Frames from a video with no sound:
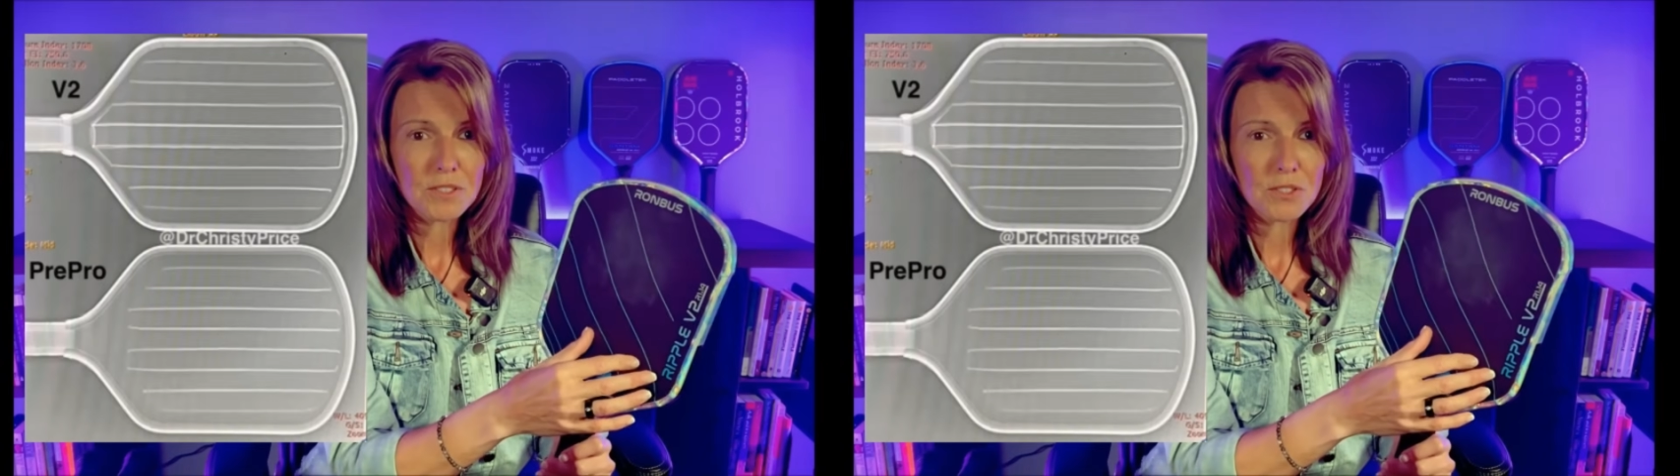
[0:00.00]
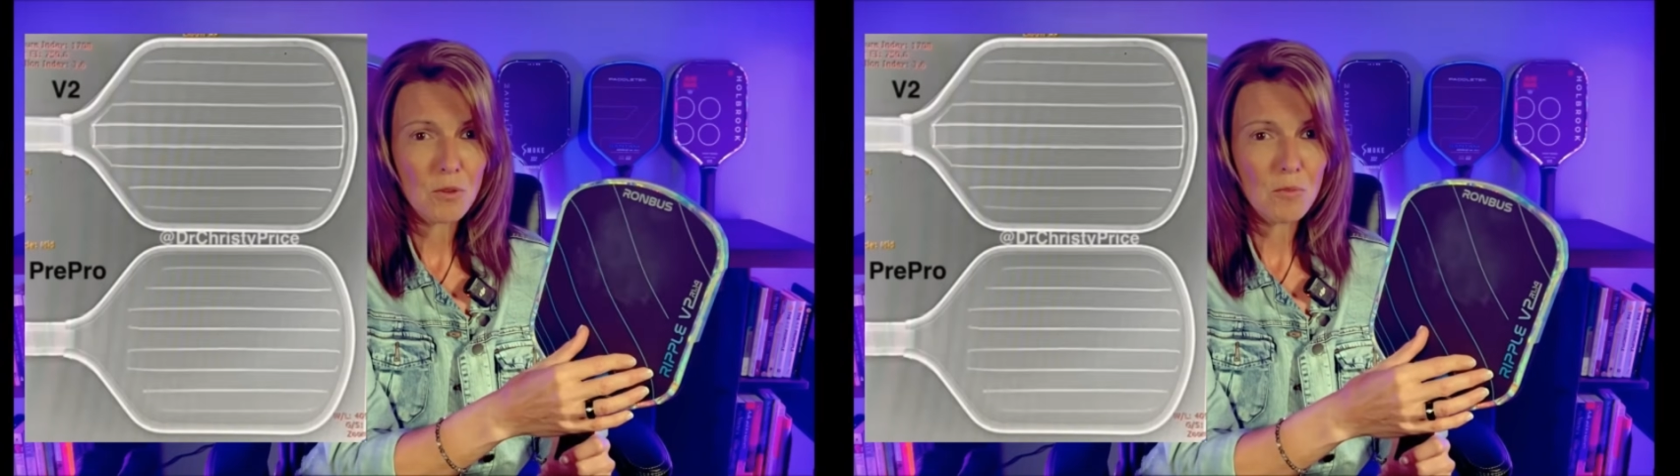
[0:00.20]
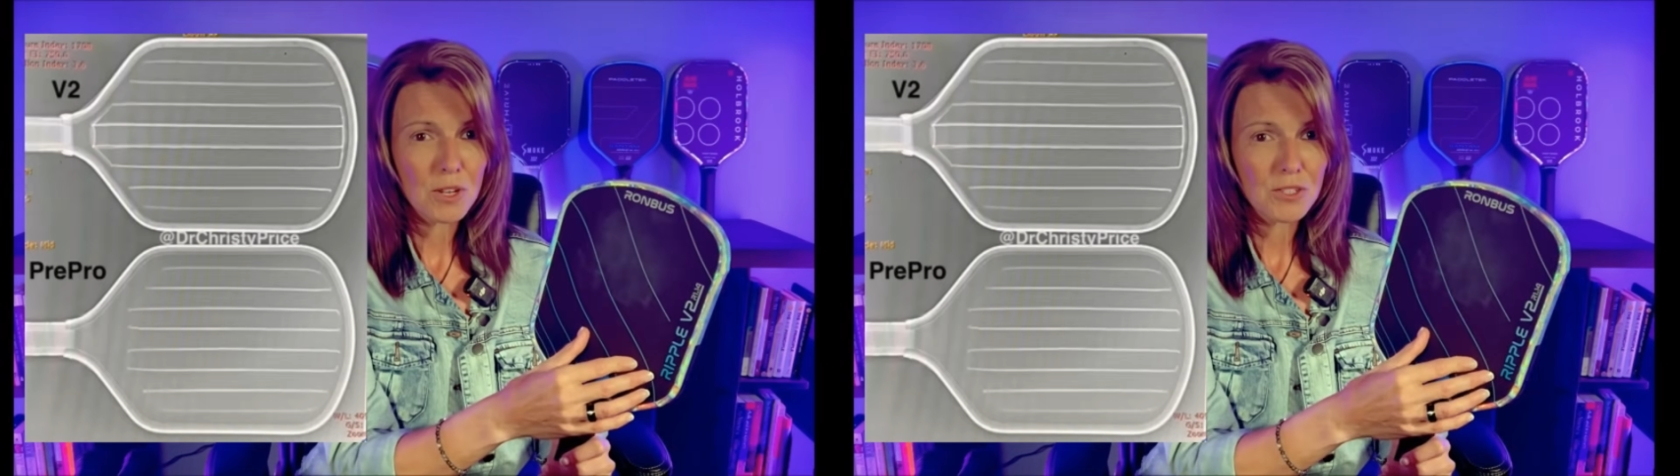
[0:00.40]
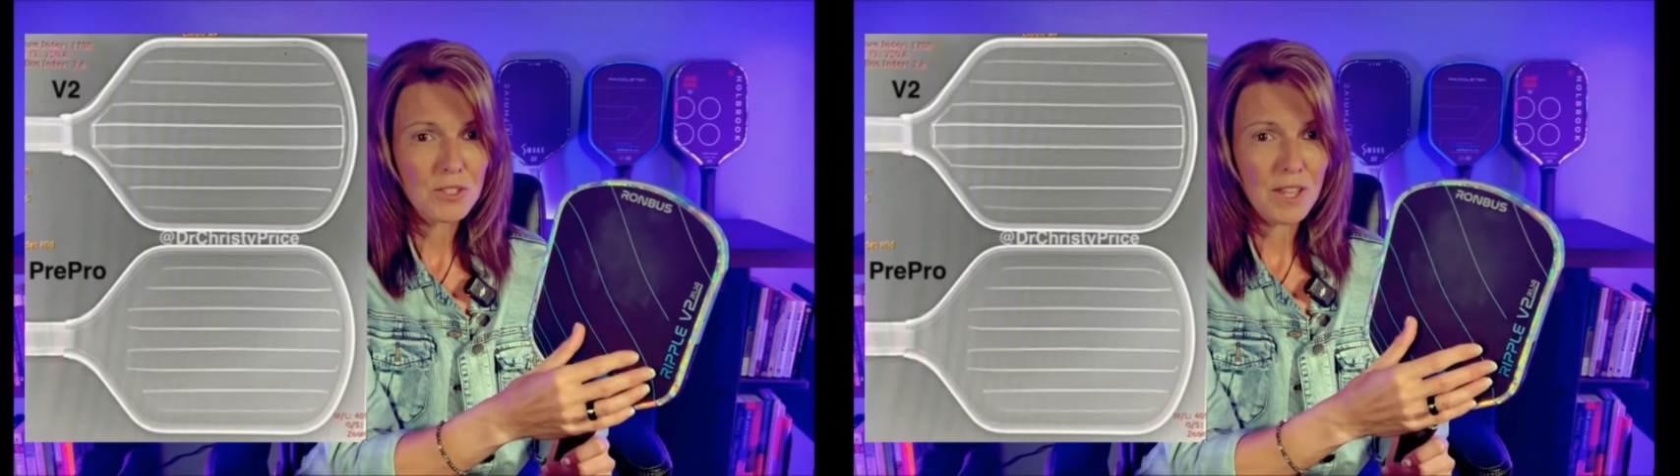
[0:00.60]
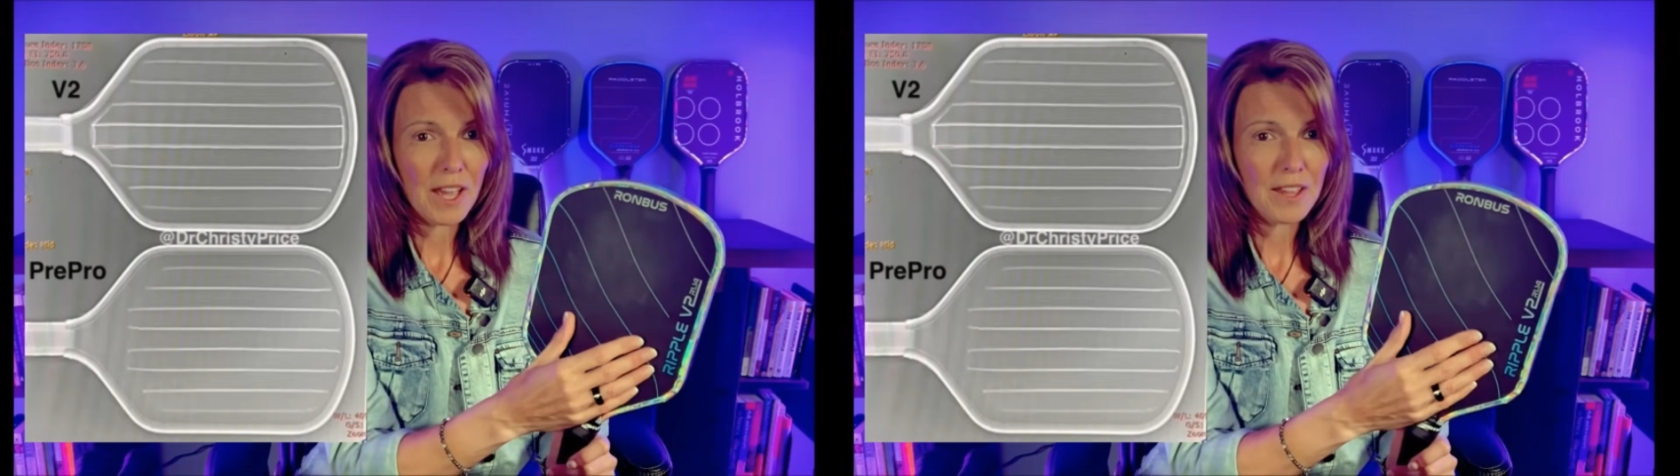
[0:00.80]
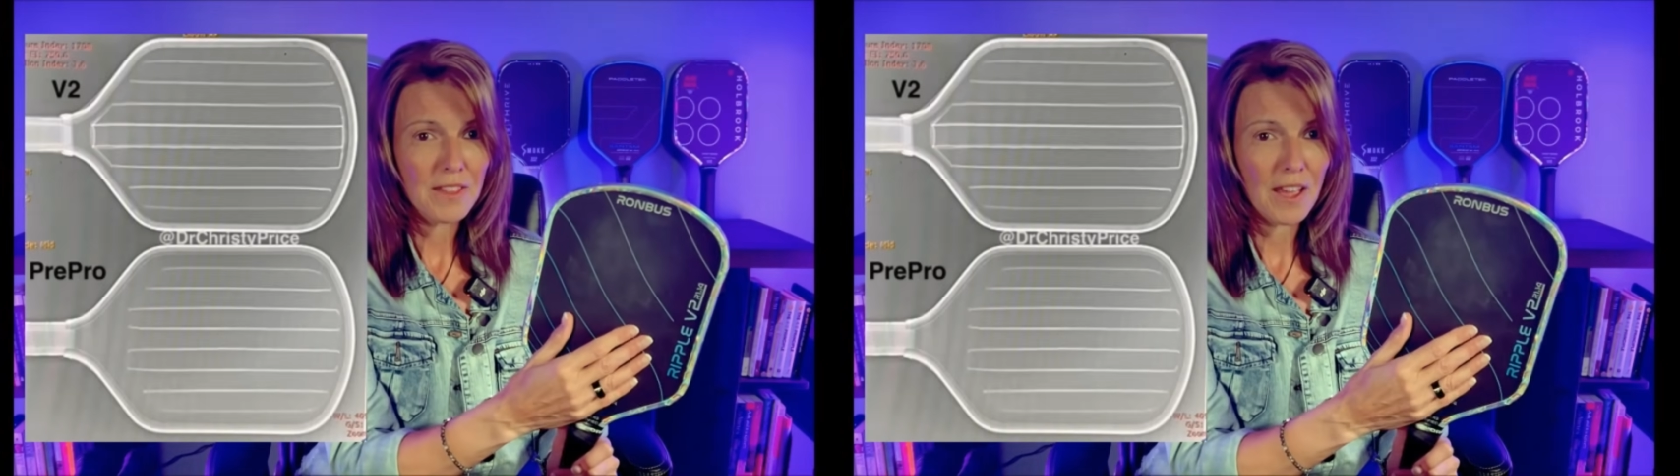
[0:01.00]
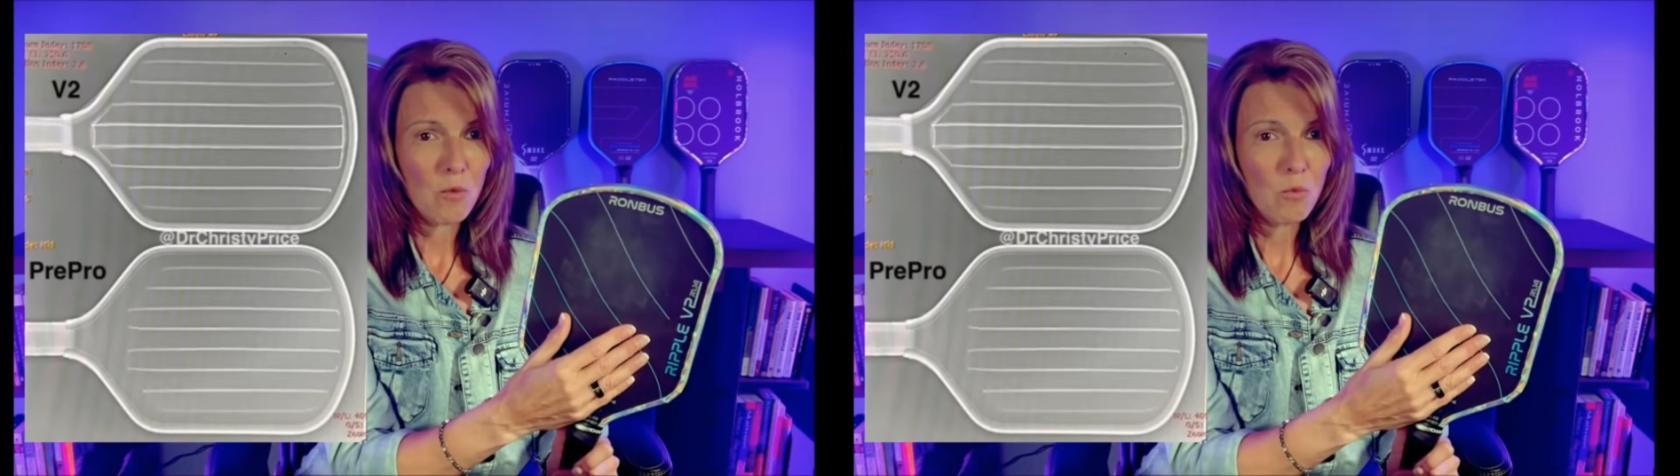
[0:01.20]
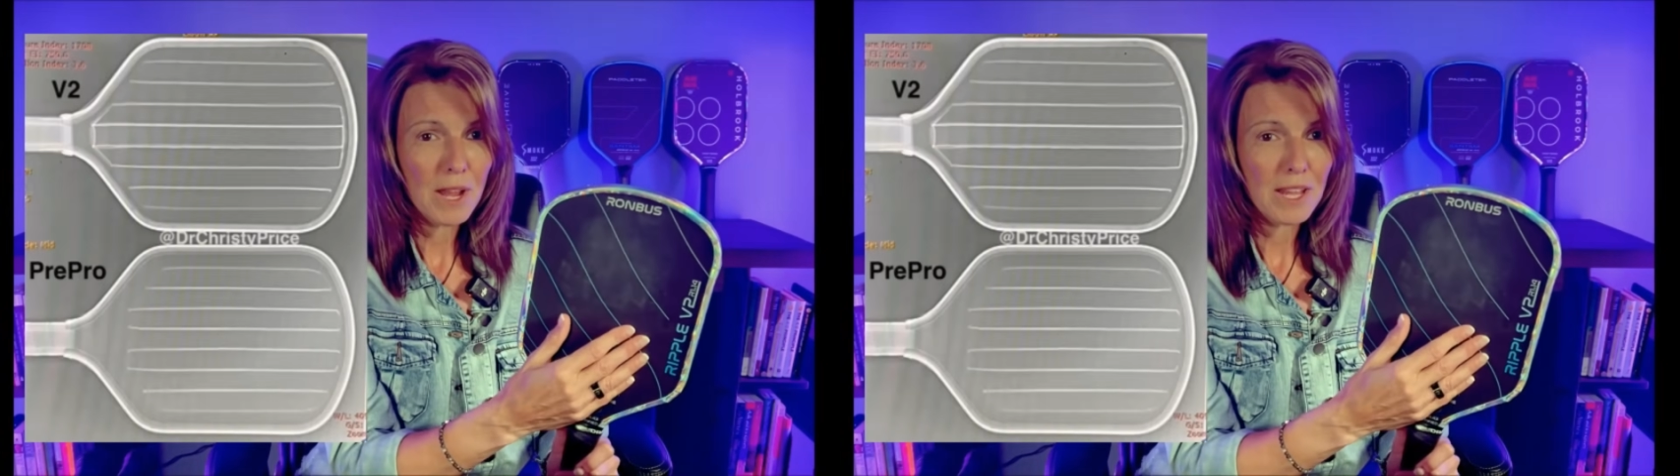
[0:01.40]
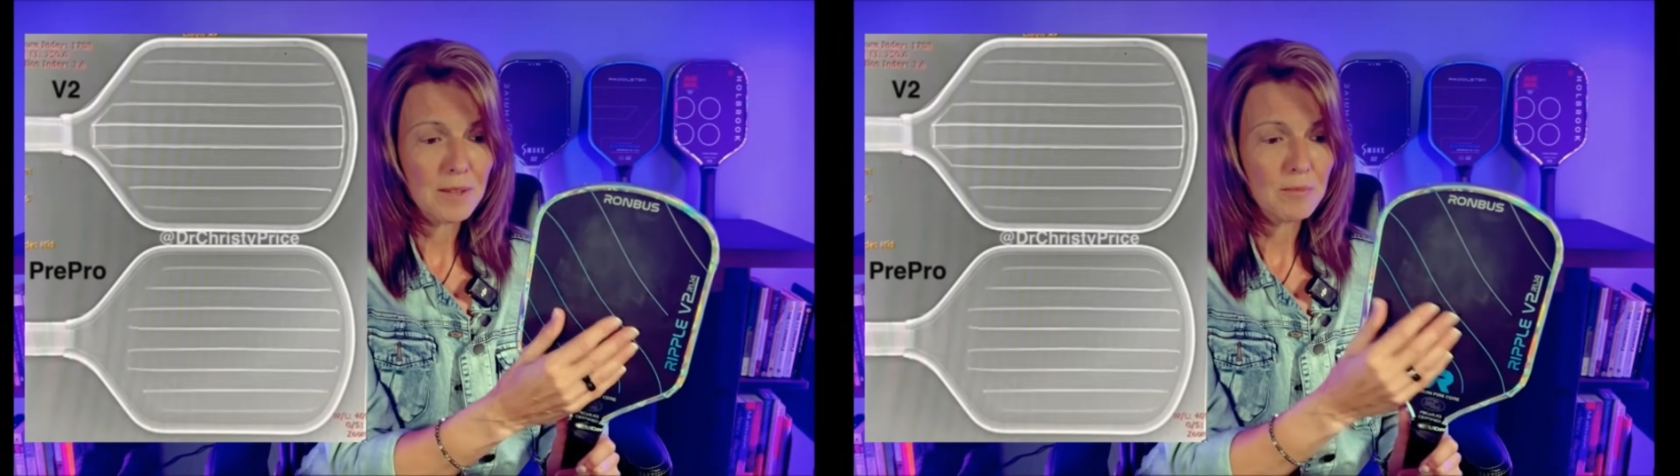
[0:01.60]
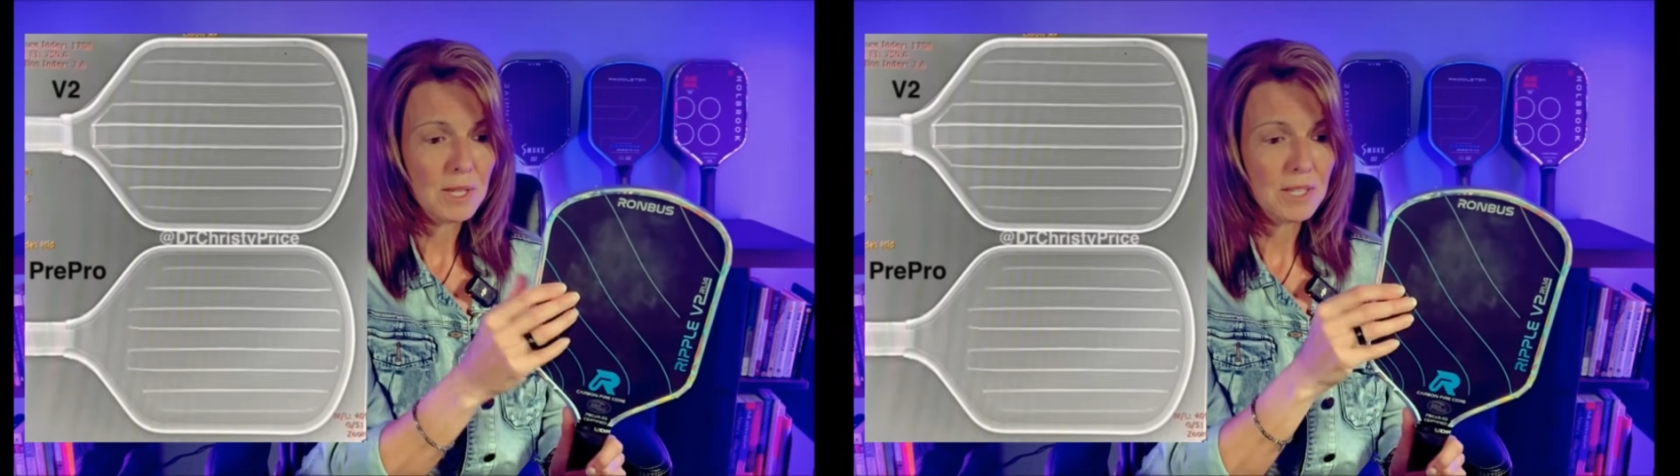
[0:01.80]
so much that that
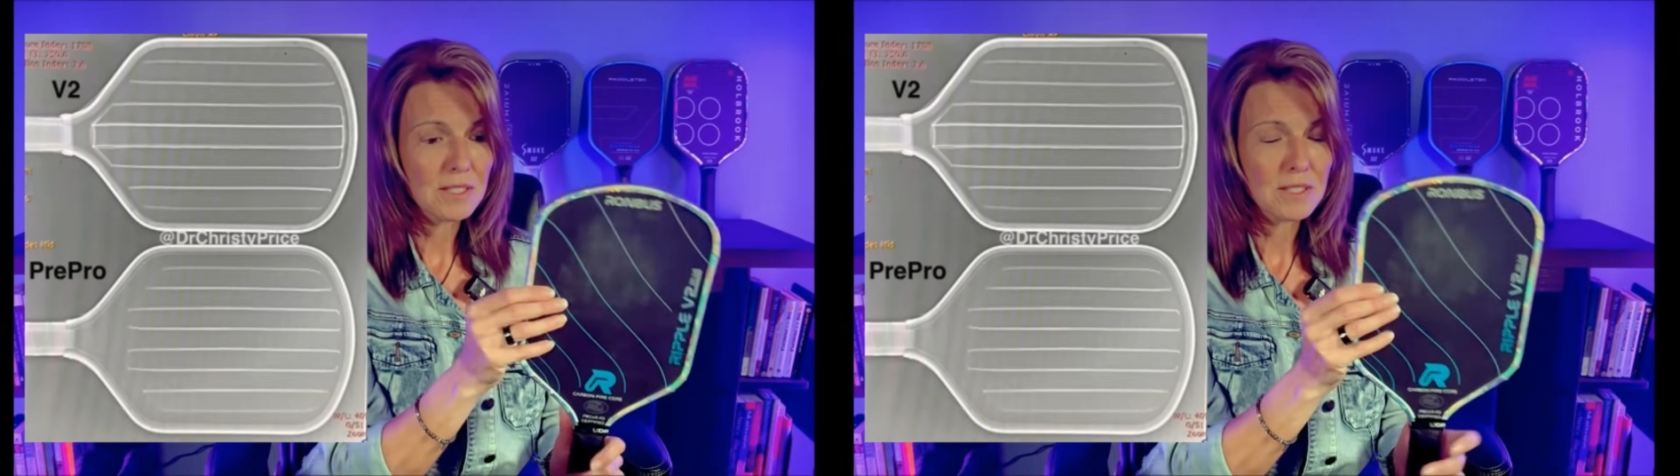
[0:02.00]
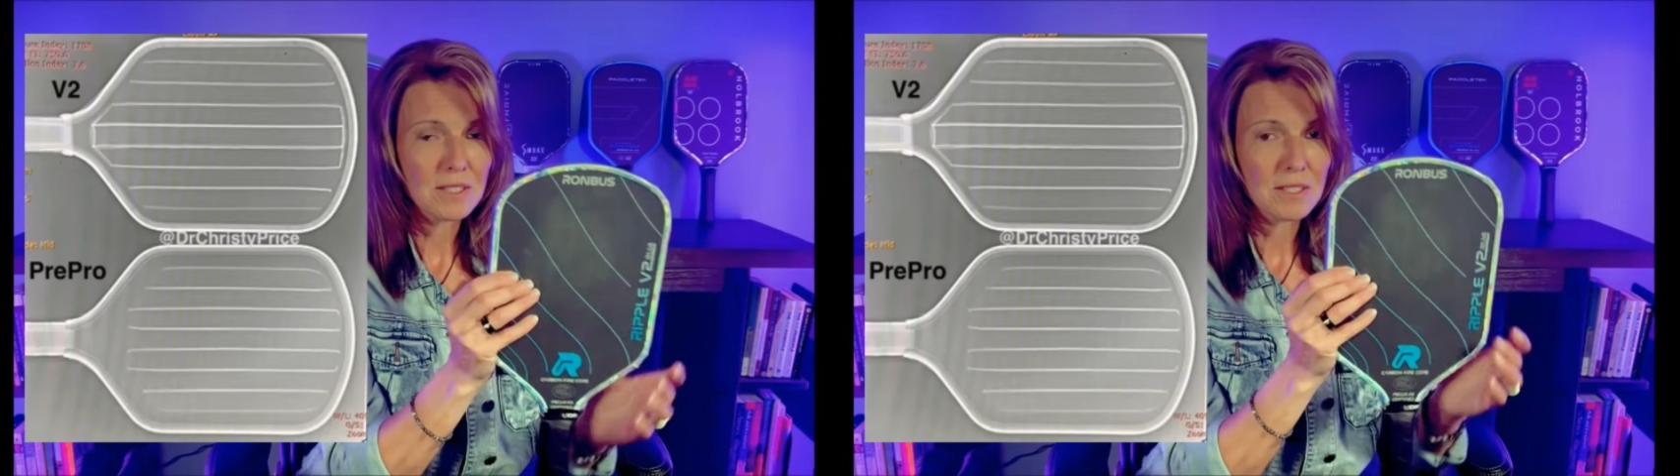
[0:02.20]
weight means